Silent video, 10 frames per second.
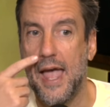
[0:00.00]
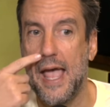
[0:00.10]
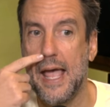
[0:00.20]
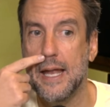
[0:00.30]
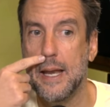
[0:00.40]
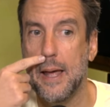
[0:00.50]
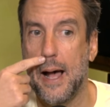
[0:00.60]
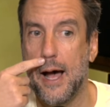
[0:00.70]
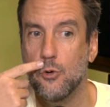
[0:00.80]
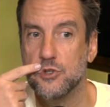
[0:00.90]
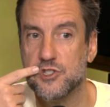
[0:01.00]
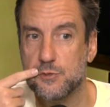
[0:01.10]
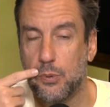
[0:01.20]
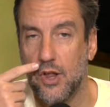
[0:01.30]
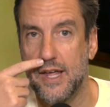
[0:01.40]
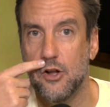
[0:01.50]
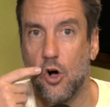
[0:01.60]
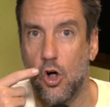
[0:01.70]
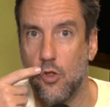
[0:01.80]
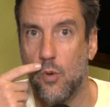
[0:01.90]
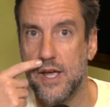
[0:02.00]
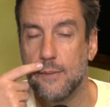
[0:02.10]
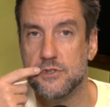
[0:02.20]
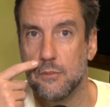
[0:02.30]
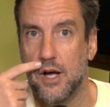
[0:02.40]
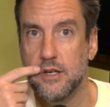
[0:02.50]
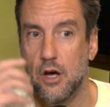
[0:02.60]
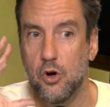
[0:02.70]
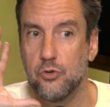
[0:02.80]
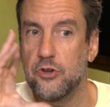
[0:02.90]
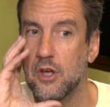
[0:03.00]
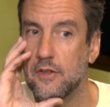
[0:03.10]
and I was split all the way up to my nose.